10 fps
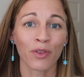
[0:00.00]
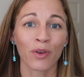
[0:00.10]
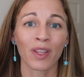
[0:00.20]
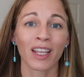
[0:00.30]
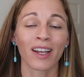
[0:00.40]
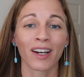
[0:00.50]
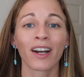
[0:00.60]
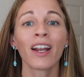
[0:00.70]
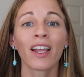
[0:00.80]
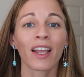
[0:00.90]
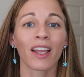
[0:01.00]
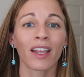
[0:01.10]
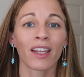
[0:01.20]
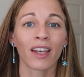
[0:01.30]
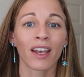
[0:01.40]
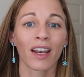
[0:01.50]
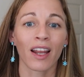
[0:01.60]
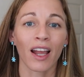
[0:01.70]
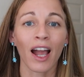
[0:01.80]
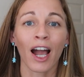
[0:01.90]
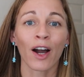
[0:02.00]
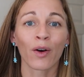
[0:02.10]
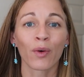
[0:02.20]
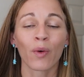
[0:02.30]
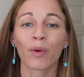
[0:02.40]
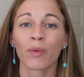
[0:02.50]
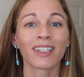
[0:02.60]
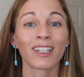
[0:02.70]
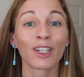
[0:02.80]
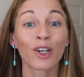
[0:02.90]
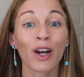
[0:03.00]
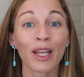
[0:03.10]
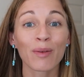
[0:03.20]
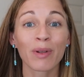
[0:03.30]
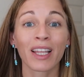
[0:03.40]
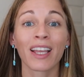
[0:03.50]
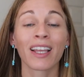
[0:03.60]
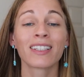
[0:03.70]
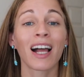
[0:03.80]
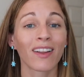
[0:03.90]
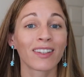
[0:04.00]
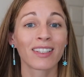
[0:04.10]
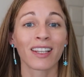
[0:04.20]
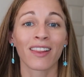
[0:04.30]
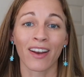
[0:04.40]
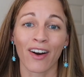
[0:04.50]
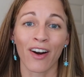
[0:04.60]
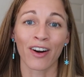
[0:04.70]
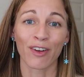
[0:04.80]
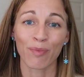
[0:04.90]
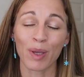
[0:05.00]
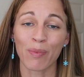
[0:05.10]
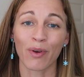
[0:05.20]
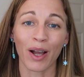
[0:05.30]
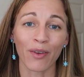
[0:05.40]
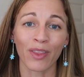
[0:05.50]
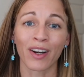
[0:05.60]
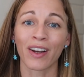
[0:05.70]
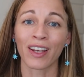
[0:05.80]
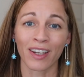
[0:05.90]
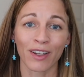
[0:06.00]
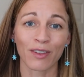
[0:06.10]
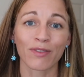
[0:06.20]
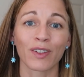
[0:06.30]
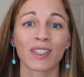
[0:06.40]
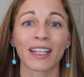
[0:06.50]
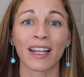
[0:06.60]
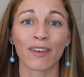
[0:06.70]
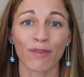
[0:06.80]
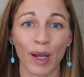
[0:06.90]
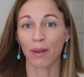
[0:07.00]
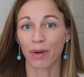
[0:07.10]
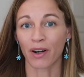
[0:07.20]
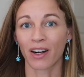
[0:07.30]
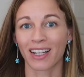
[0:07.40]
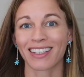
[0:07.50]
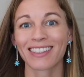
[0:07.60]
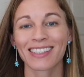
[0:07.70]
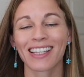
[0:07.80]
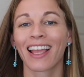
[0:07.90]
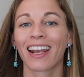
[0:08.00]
it through the year, and how incredibly talented there are of people out there in needle felting and fiber artists.